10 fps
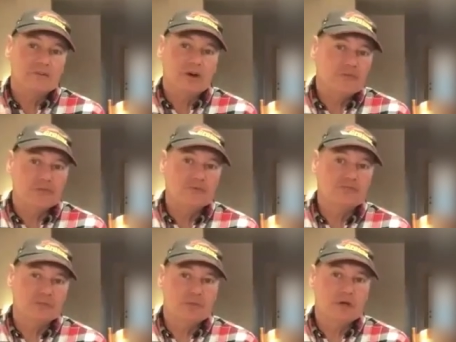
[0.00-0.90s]
gone through
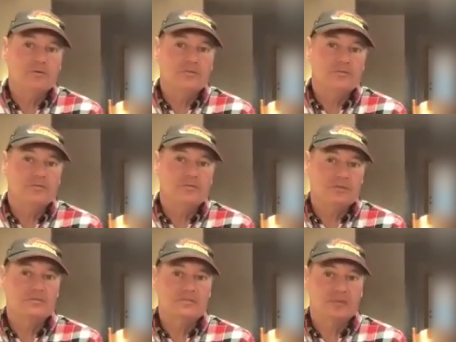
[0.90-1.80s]
some
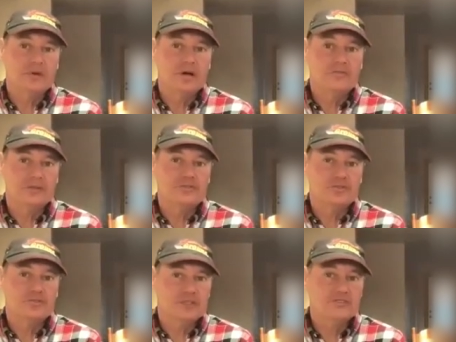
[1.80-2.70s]
health
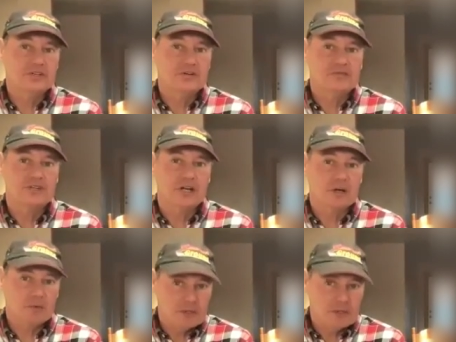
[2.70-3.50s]
issues myself, John.